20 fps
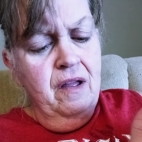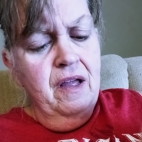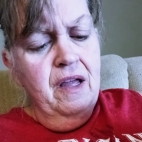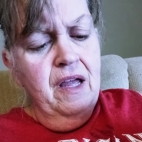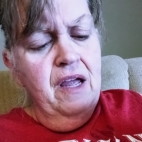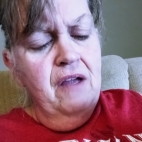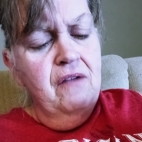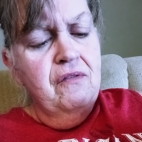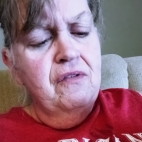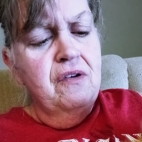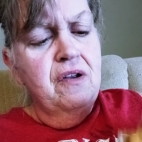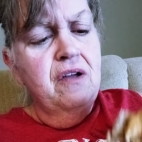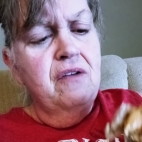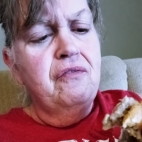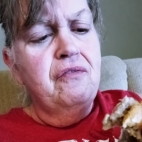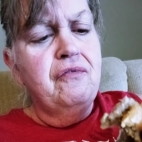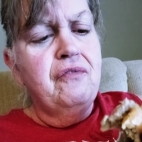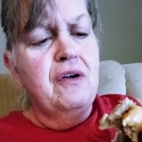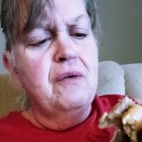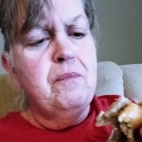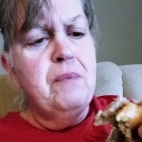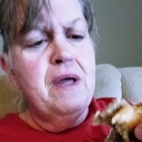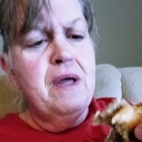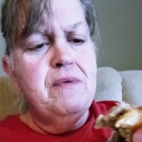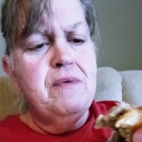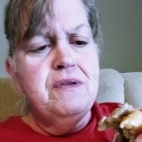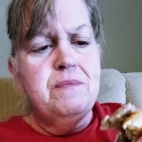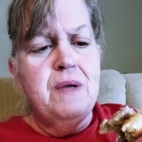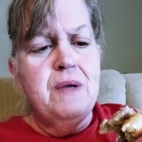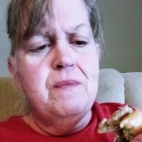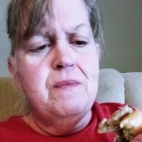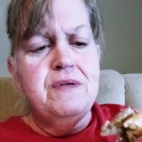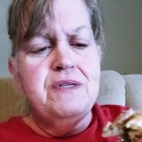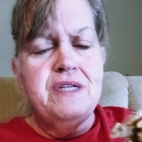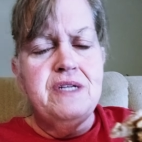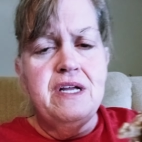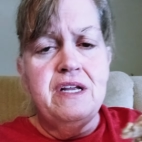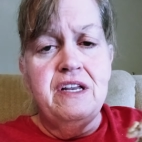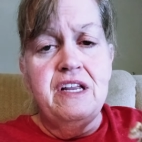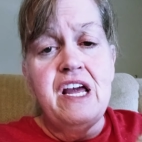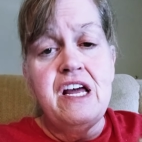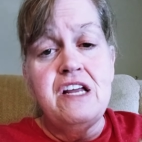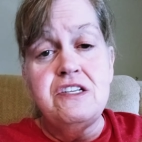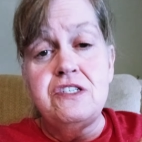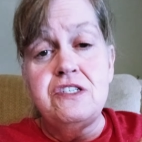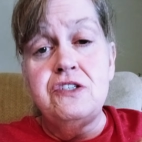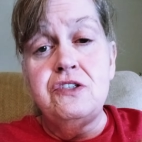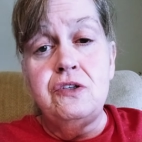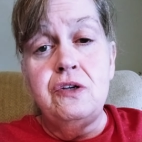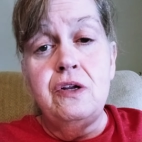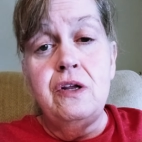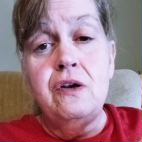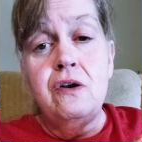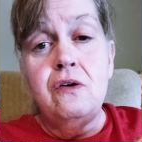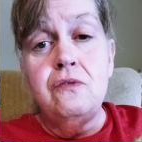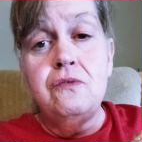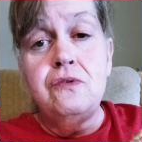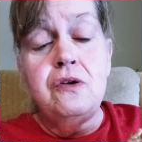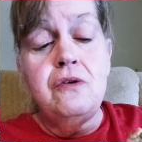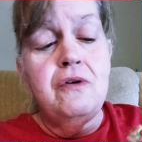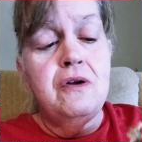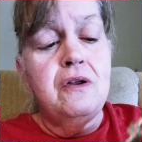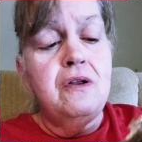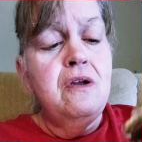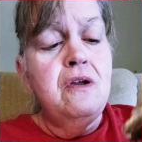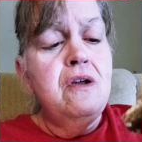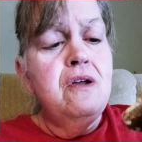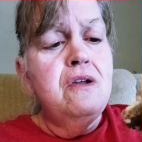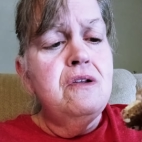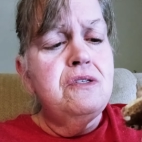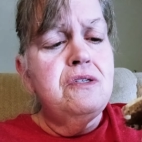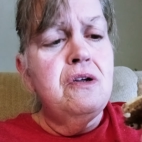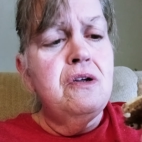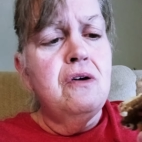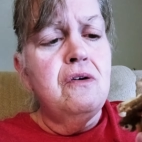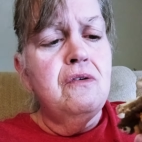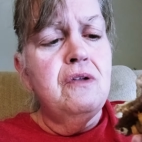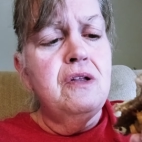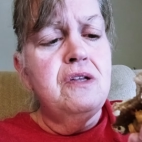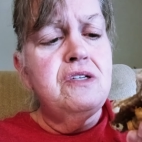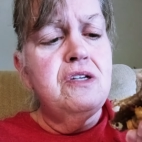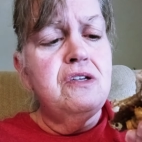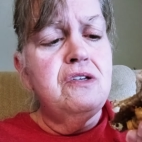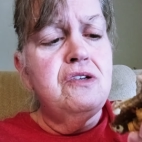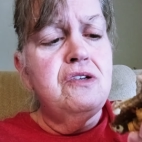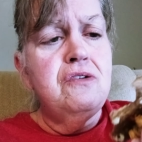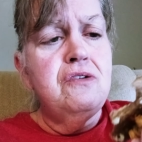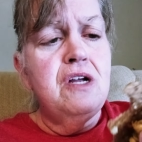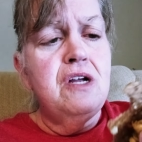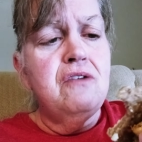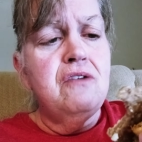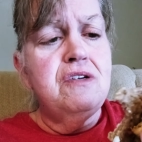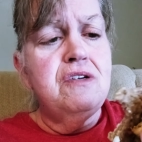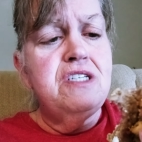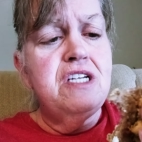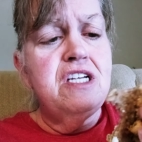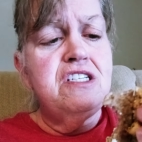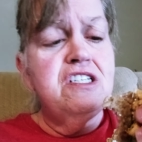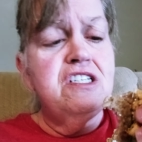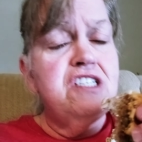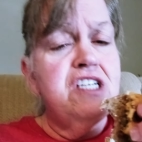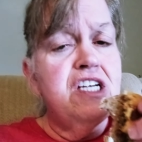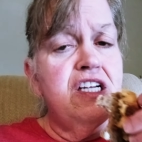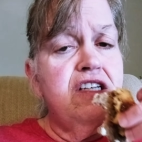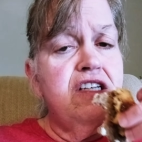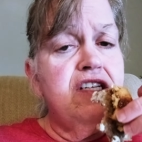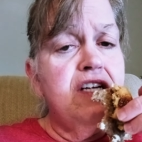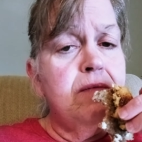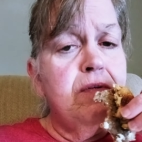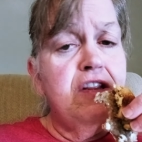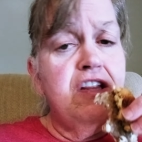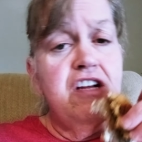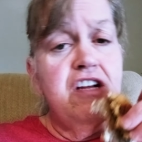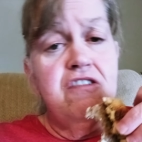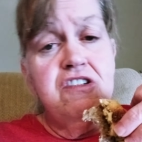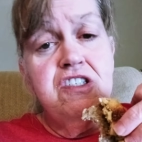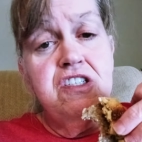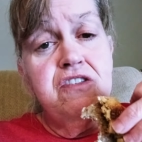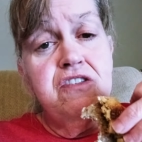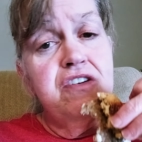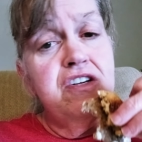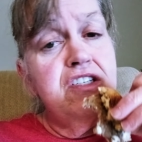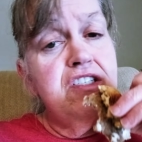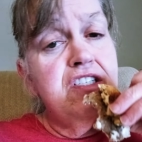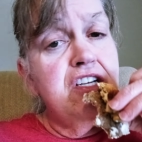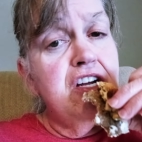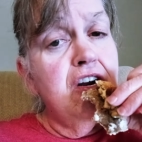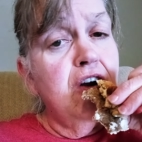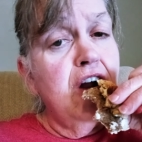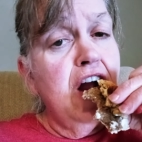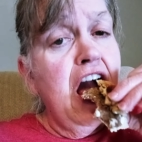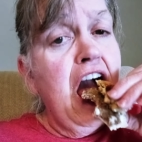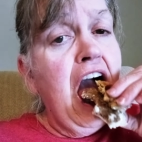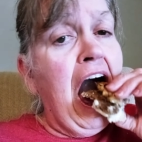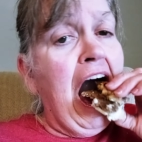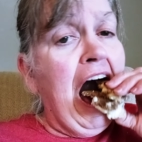Even if baby's mama said, yes, you know, do it. So it's a do not resuscitate type of thing, which is very scary.